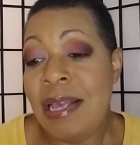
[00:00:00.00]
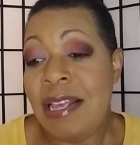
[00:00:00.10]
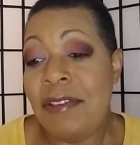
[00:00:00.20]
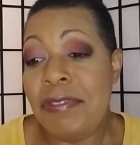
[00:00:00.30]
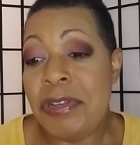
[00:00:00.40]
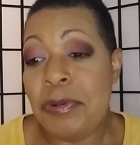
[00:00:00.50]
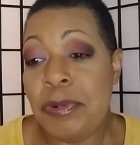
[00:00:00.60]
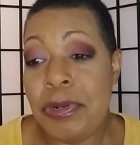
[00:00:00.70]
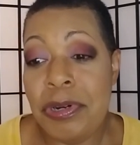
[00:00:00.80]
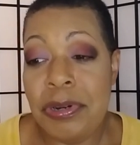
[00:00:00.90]
if there
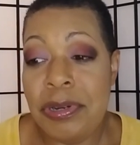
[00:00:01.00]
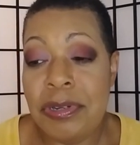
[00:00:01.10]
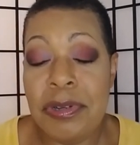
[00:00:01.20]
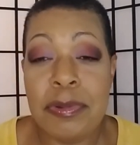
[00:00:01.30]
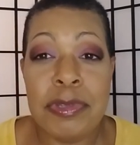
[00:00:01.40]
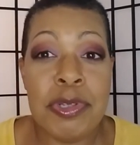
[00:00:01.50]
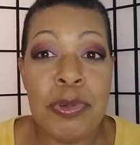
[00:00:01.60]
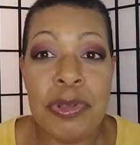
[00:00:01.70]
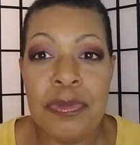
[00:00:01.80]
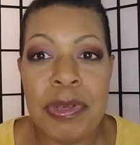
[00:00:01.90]
were, you know, two
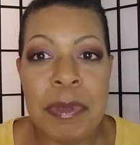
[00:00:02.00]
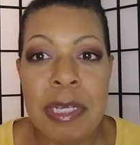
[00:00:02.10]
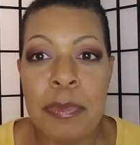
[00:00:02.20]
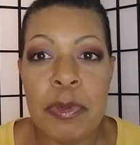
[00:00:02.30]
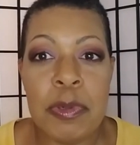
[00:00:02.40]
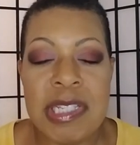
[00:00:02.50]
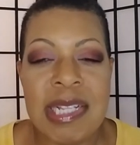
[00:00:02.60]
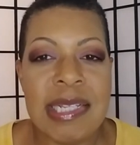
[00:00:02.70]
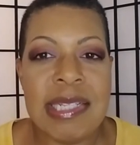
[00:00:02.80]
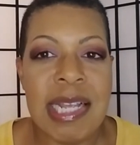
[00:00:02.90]
or three people who said
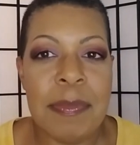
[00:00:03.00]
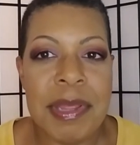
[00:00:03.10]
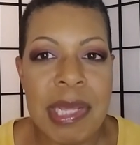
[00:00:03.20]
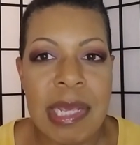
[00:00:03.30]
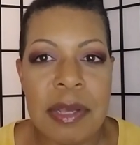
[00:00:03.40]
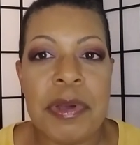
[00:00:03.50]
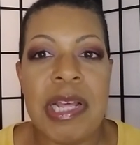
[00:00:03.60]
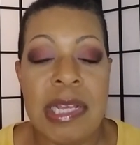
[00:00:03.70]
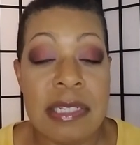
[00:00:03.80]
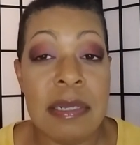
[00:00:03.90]
the same thing, okay,
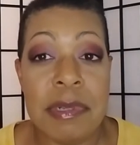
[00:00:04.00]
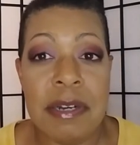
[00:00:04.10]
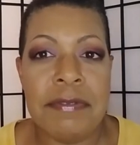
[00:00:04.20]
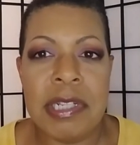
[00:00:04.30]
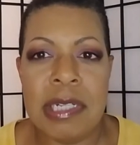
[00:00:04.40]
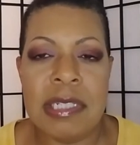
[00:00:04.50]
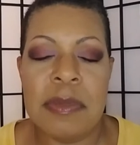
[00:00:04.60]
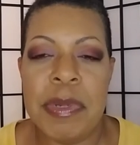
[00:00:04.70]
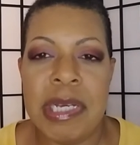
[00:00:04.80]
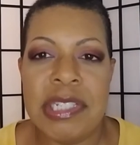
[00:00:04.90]
that's something I really need to
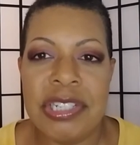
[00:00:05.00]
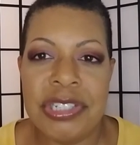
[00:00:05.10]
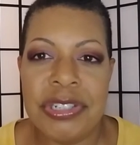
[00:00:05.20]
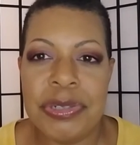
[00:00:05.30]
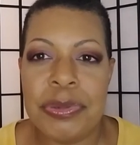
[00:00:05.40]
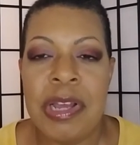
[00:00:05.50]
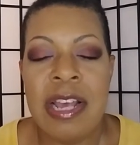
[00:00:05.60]
pay attention to.